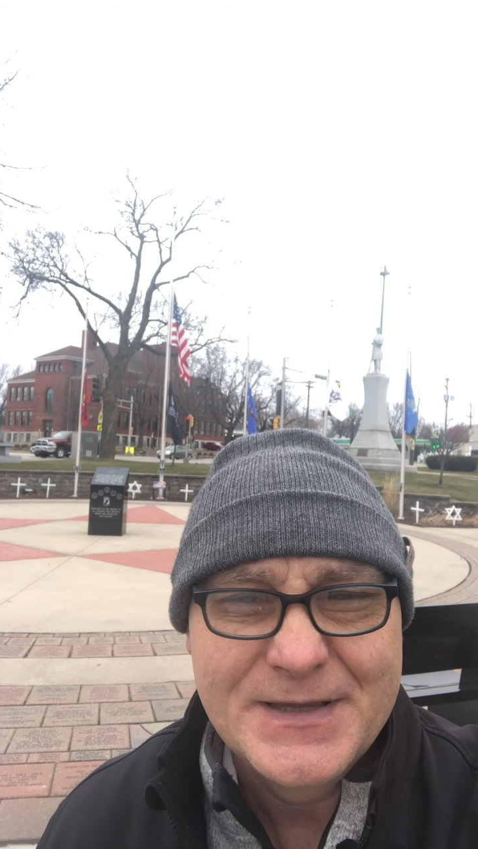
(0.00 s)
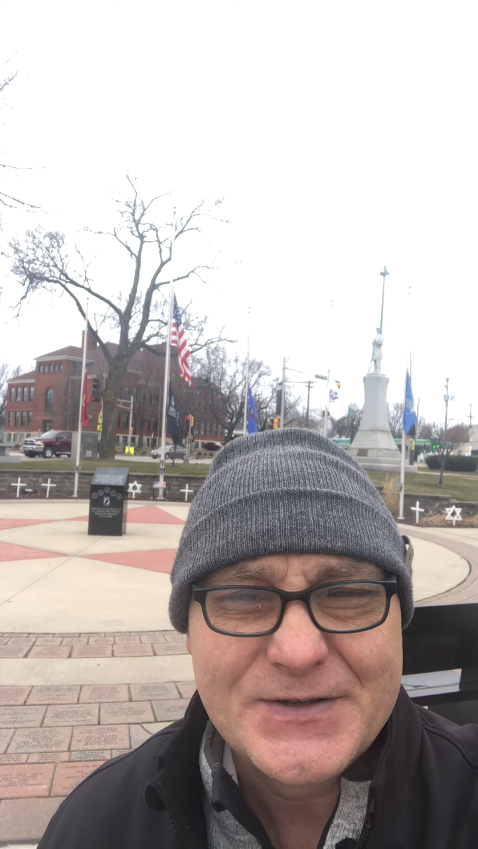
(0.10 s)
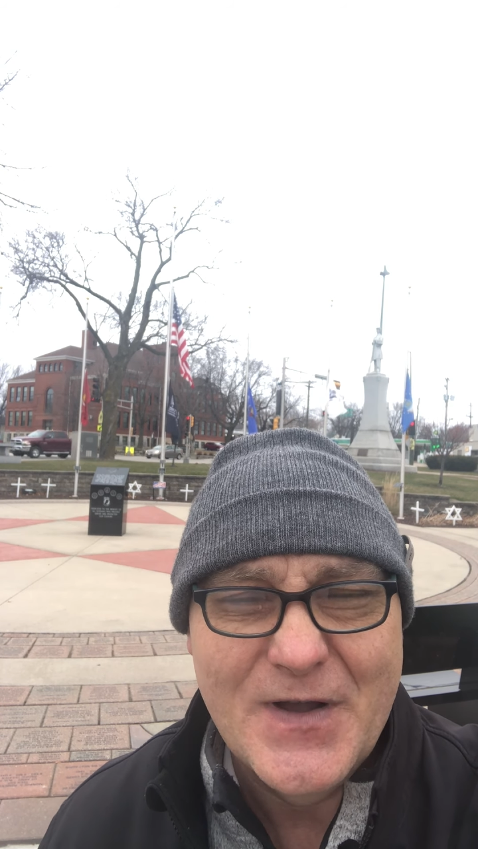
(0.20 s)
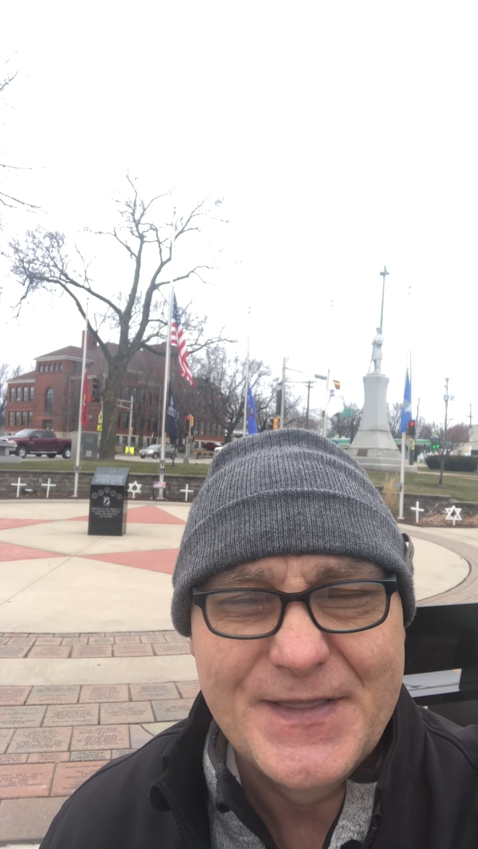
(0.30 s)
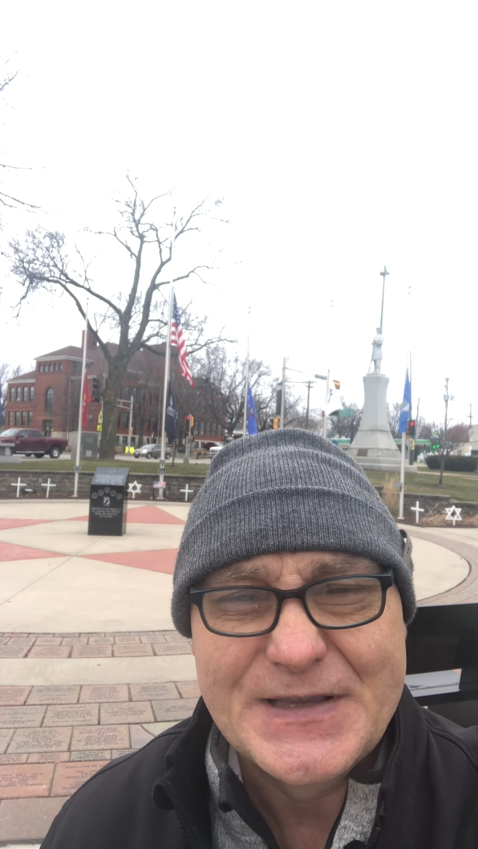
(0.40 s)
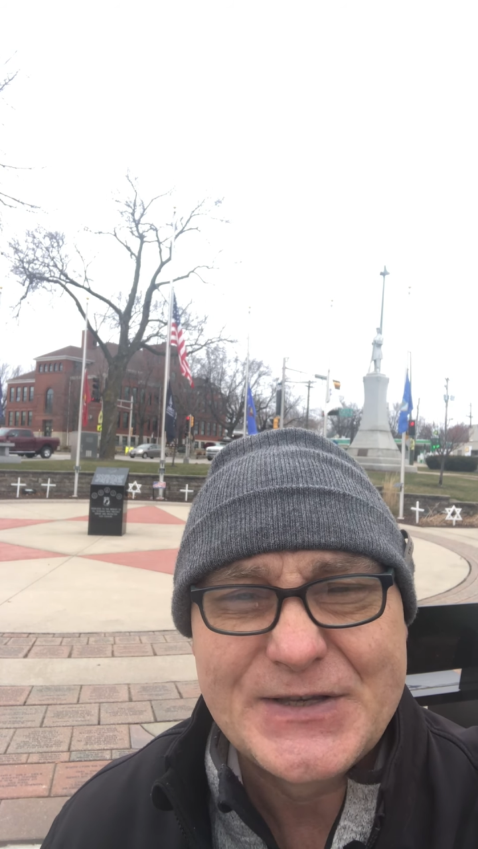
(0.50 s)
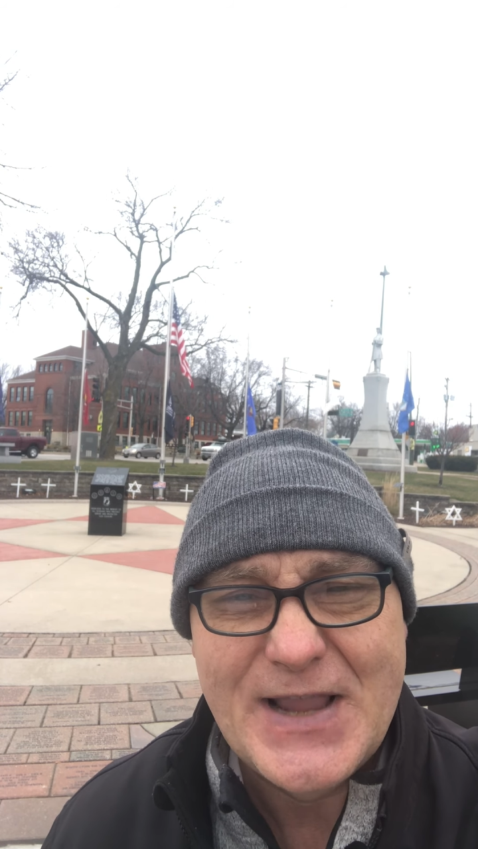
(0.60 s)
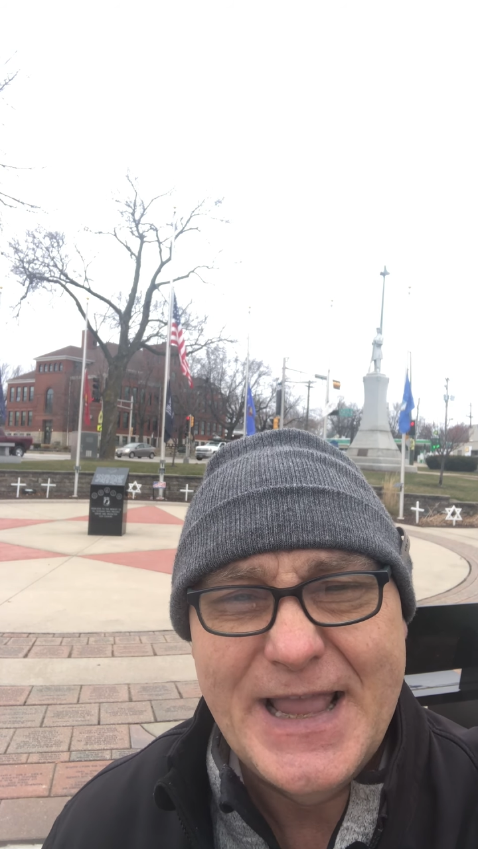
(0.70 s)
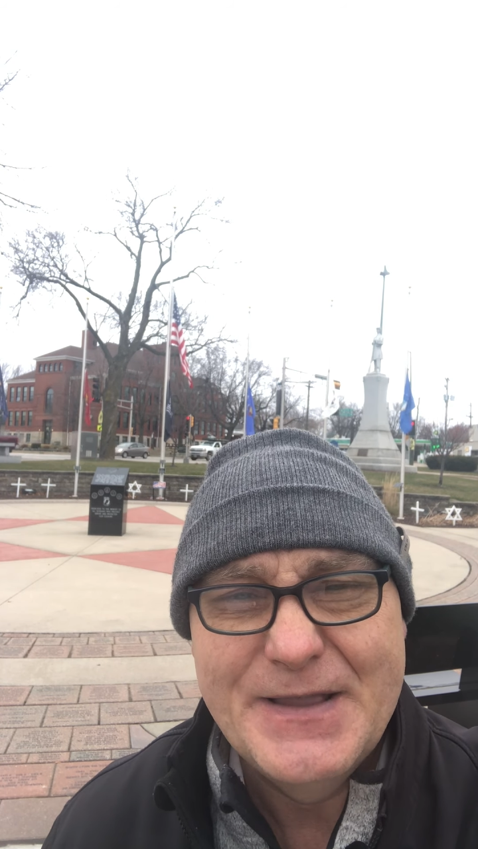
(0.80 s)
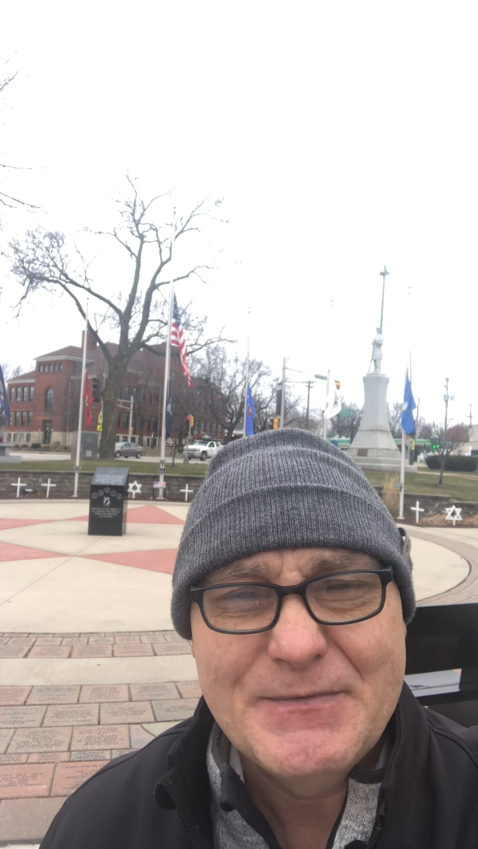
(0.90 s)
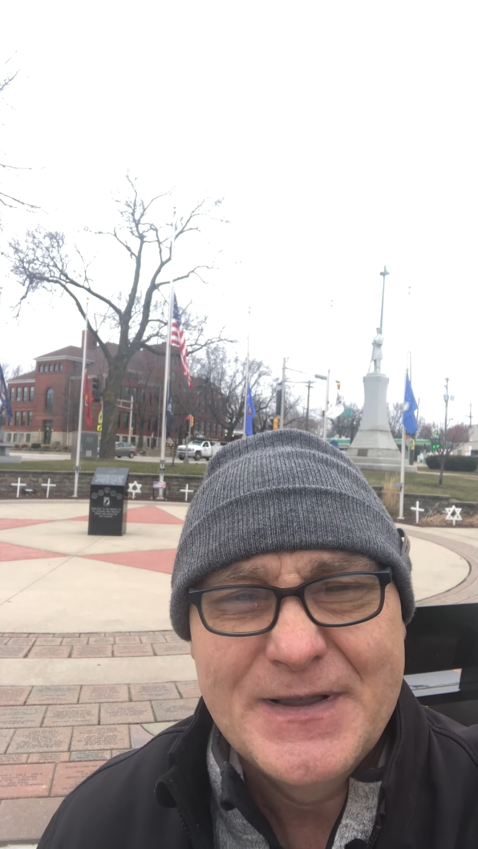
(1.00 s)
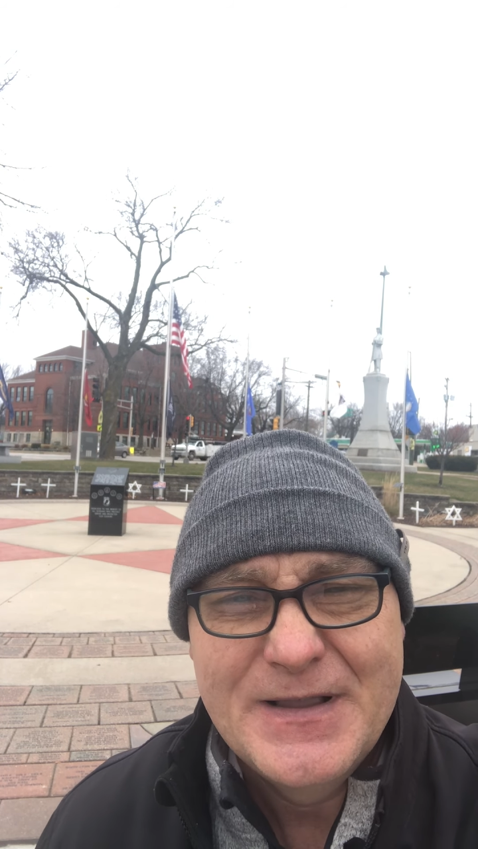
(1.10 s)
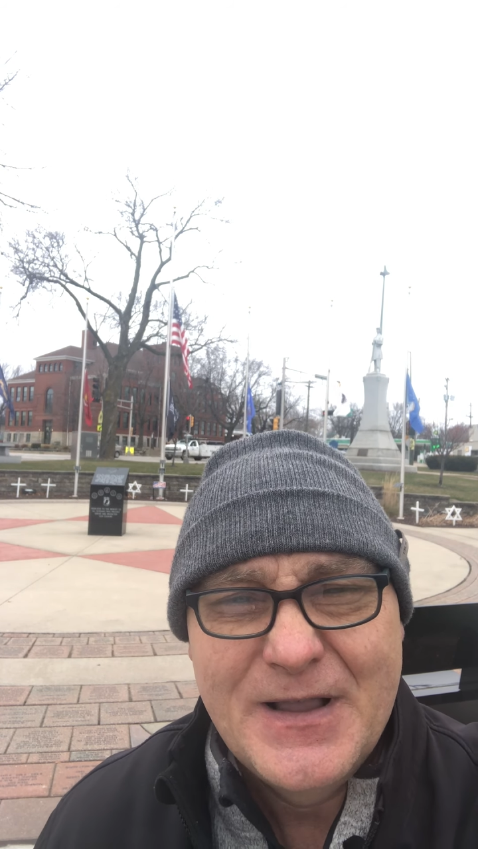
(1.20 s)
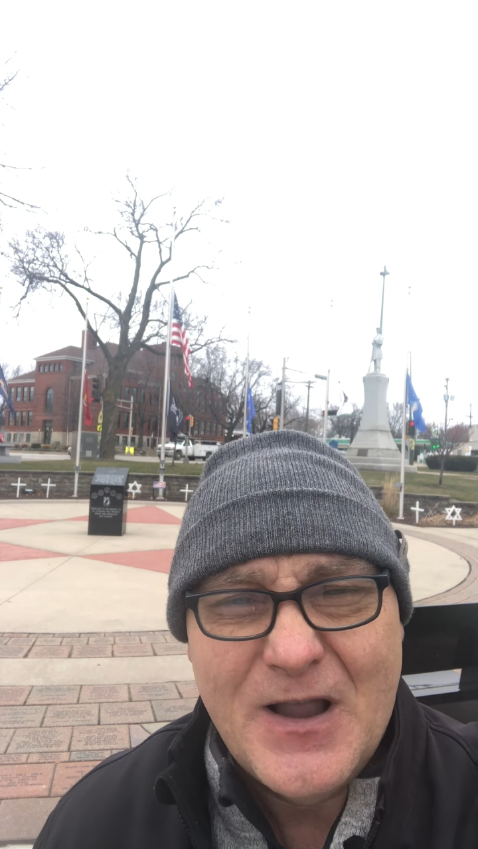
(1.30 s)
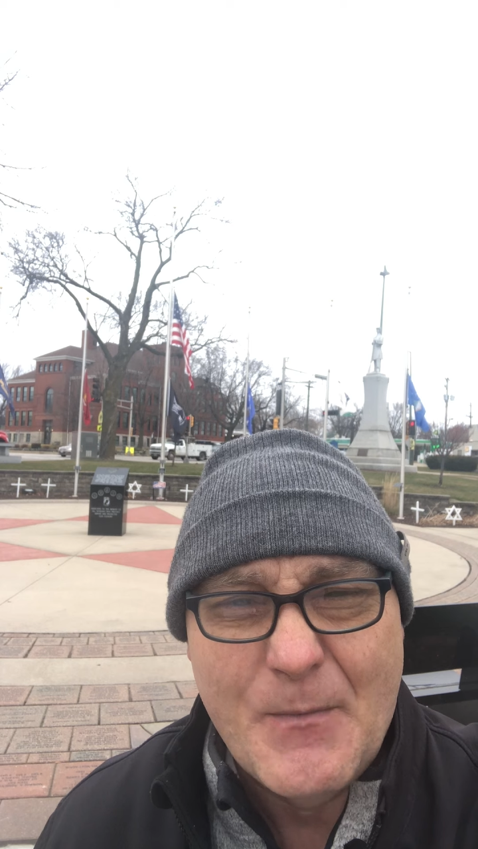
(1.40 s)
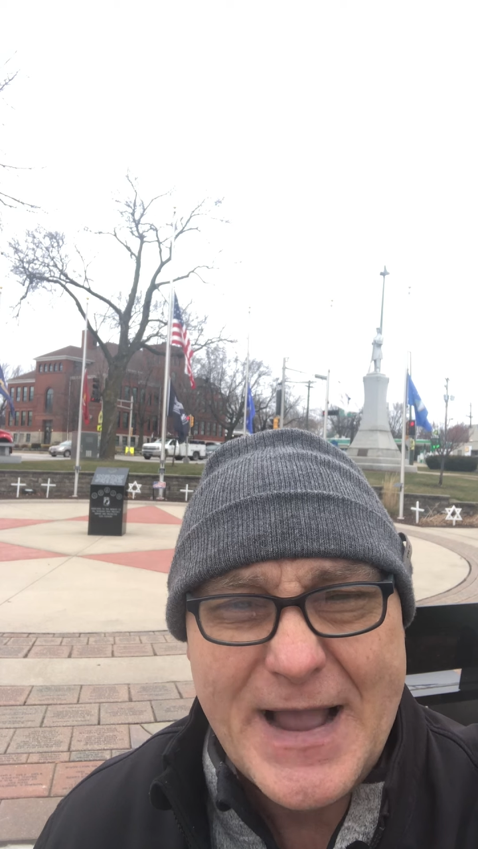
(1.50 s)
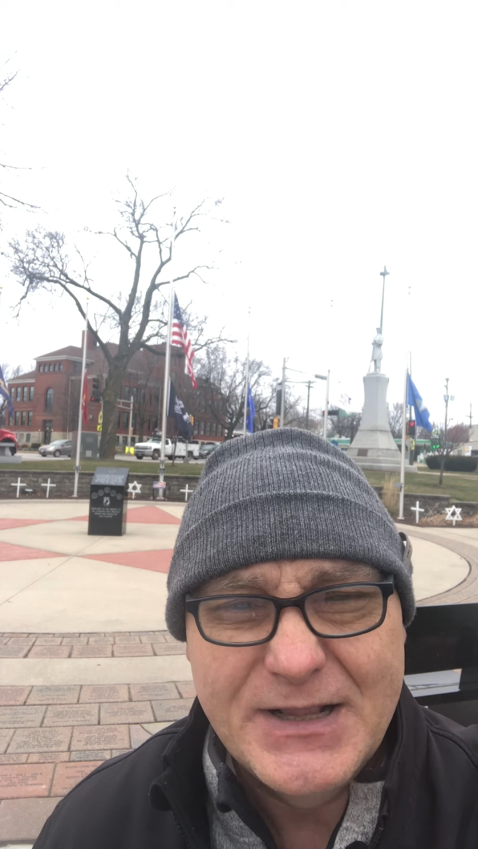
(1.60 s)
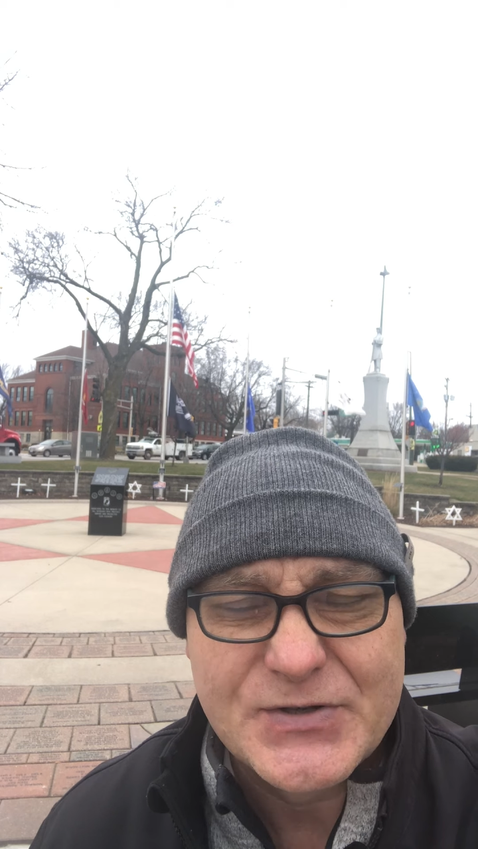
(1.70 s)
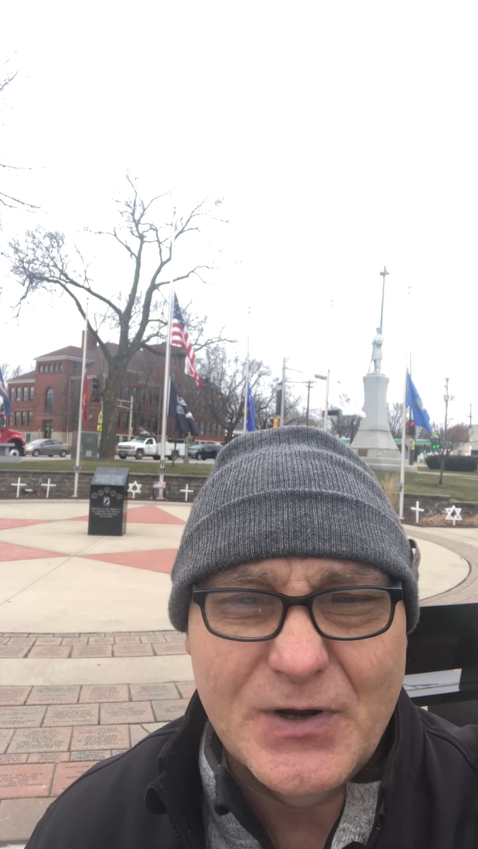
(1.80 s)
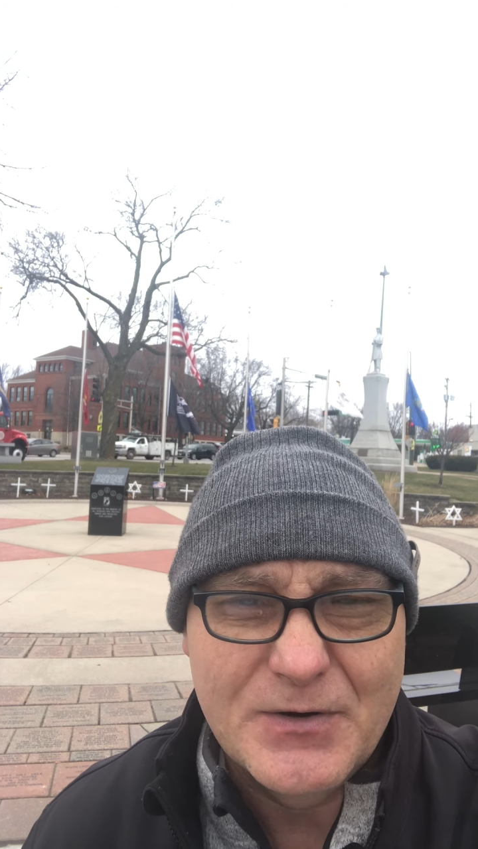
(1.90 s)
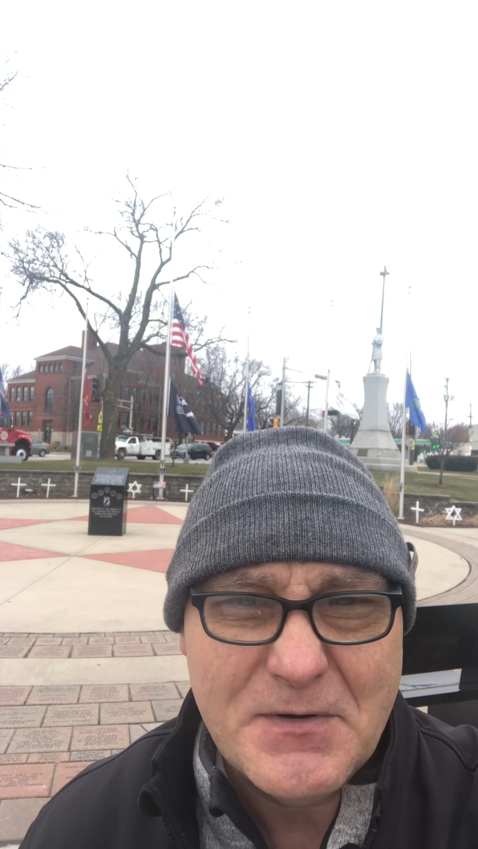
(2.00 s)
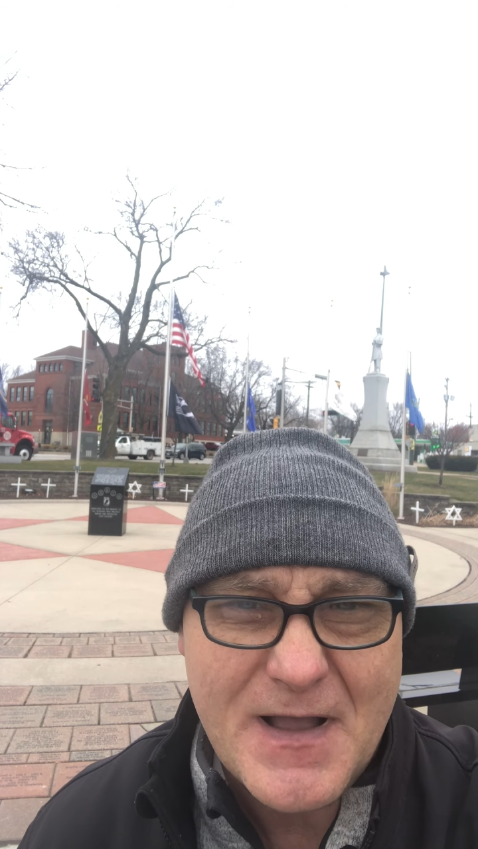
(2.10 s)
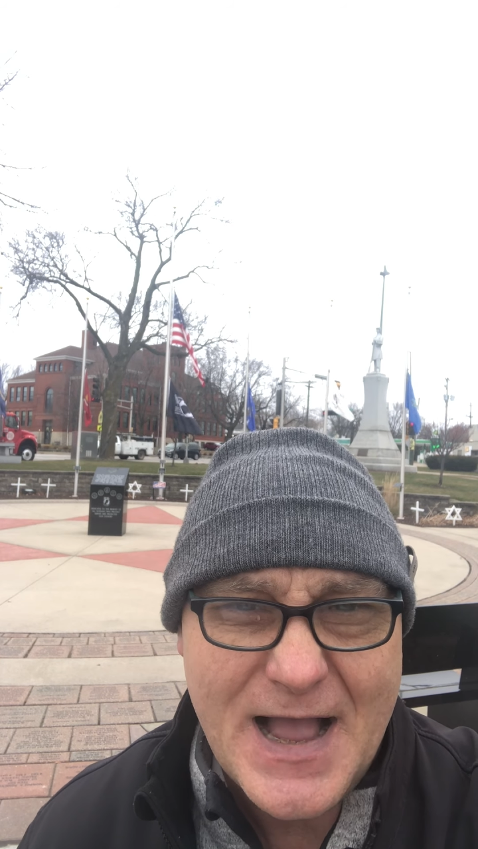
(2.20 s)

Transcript: So on this day, our minds are